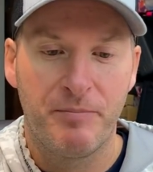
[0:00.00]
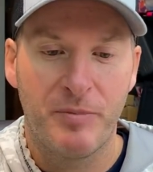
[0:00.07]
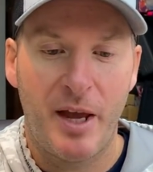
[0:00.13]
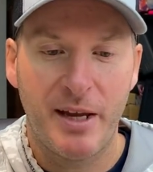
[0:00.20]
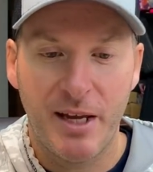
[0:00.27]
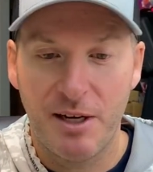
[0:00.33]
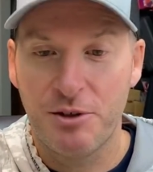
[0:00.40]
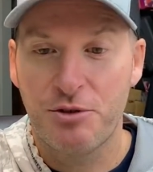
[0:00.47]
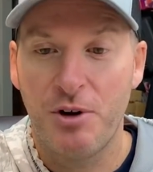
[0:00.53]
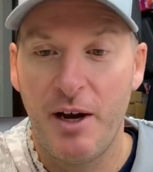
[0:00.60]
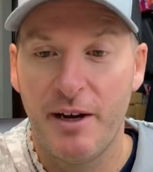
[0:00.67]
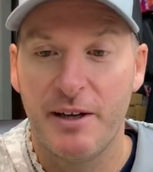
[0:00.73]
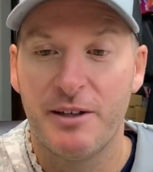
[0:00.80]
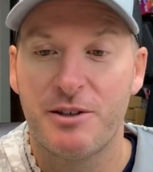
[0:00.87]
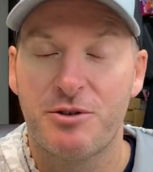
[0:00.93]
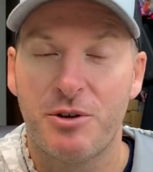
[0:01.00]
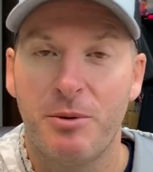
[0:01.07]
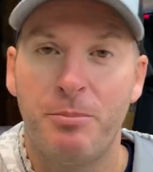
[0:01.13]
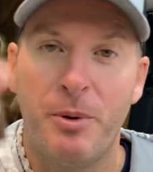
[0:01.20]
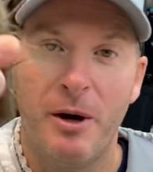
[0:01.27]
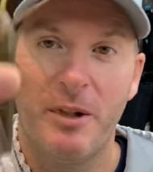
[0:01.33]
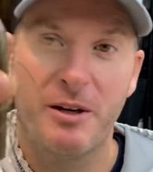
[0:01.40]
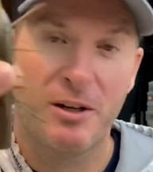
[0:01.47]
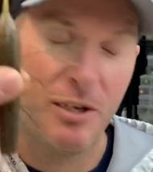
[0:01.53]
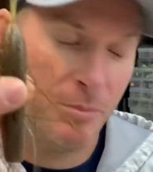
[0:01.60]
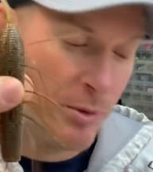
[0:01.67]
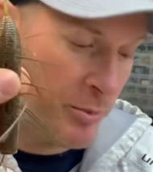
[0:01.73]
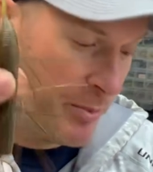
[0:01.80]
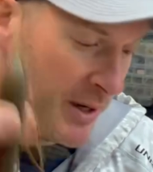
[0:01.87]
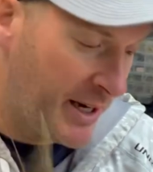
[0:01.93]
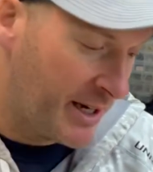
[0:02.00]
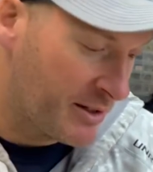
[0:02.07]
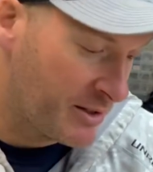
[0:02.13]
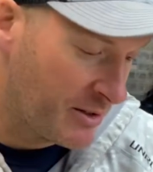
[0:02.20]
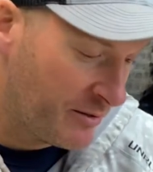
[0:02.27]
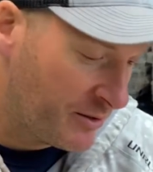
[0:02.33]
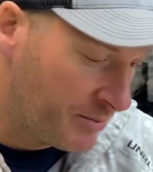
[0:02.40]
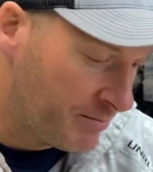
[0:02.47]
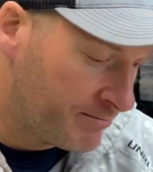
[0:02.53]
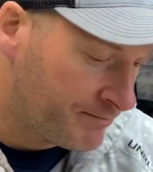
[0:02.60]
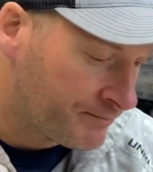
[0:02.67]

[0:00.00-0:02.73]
I got to try it. So I bought a couple packs of them.